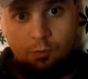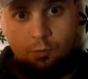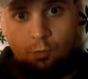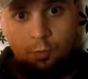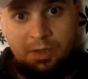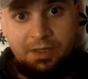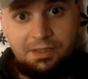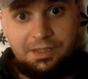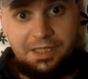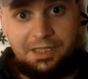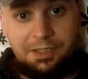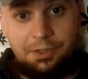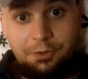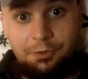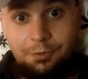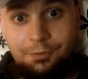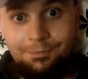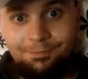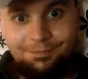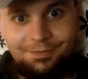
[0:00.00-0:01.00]
Well,
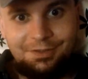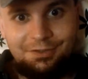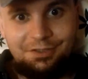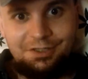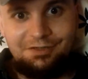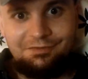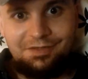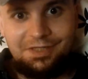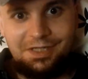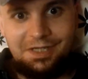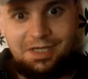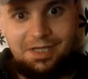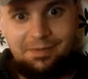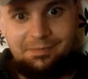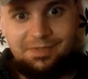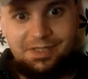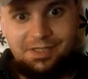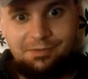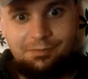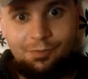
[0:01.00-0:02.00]
hello, good evening. I'm
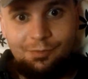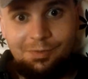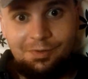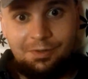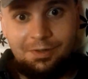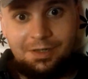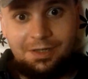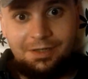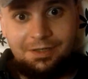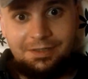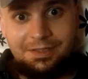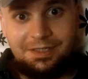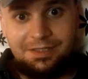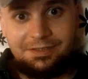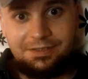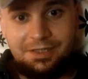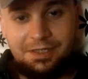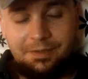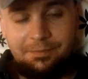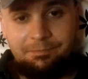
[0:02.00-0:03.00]
Ned Buberhan,
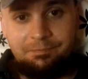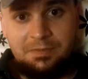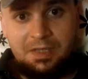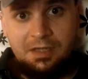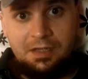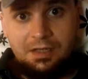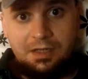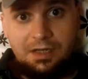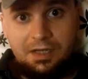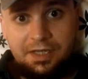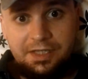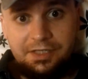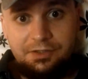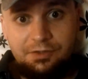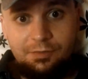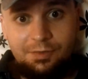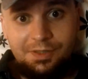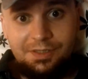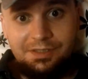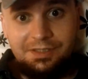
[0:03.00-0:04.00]
and I had
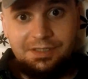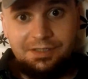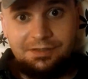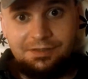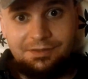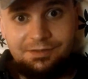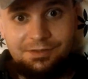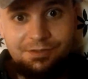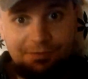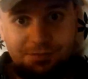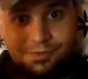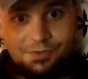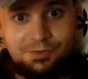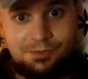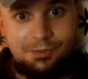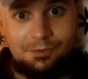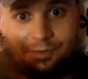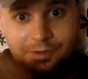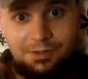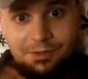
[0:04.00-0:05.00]
no idea that this was
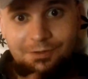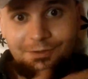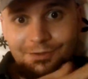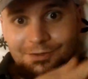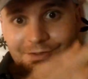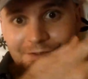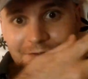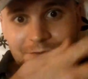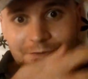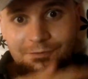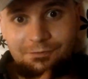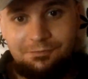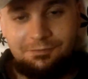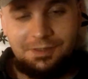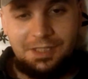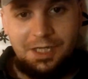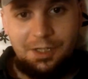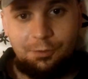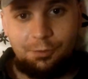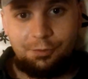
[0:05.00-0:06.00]
all going to look so
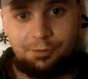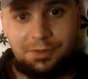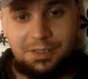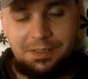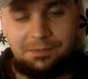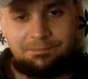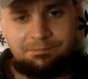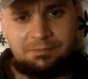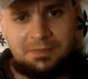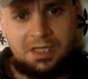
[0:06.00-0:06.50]
flowery.